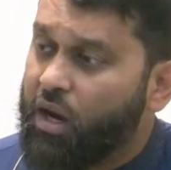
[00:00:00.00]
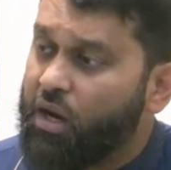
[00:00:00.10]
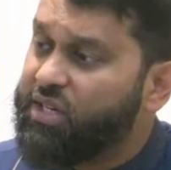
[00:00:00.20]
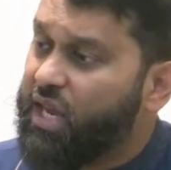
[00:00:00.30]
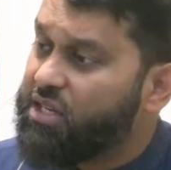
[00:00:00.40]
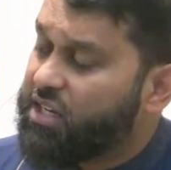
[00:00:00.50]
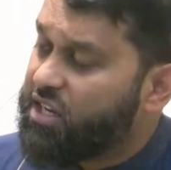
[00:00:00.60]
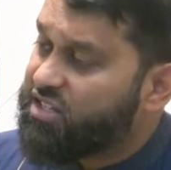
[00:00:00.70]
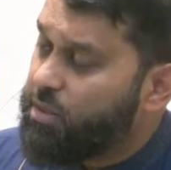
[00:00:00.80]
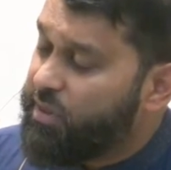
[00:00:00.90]
Of the
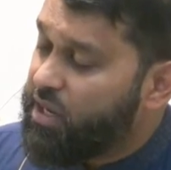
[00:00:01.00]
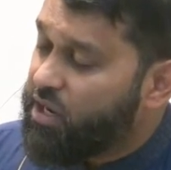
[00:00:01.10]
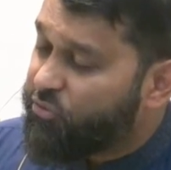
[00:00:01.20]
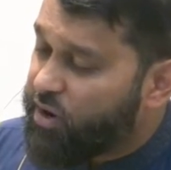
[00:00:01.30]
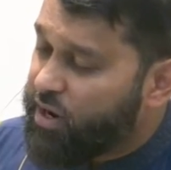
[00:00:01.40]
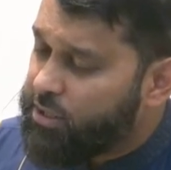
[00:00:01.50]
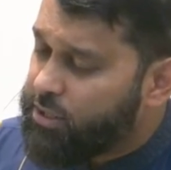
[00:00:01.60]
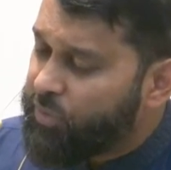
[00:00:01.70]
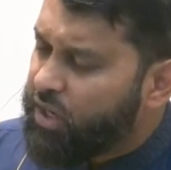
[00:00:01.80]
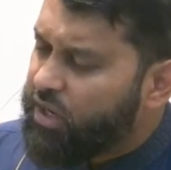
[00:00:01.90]
etiquettes of being a
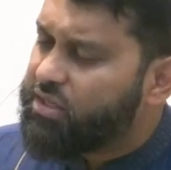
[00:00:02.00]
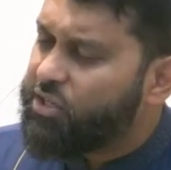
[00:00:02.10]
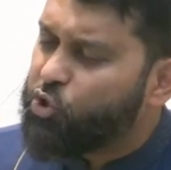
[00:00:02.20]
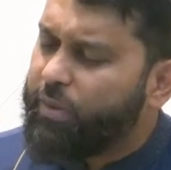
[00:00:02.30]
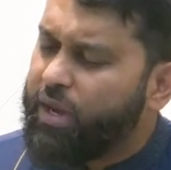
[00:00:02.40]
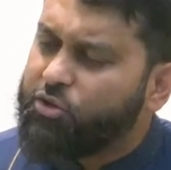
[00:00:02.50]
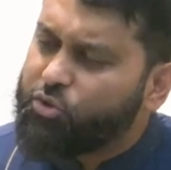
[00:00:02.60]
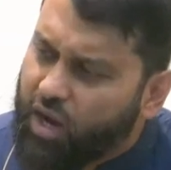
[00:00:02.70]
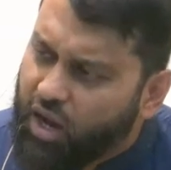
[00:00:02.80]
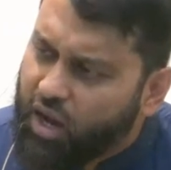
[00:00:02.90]
friend is that you make
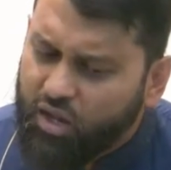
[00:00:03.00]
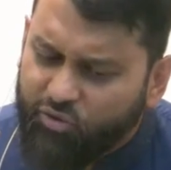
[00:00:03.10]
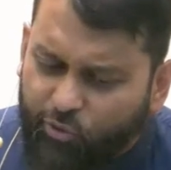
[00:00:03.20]
dua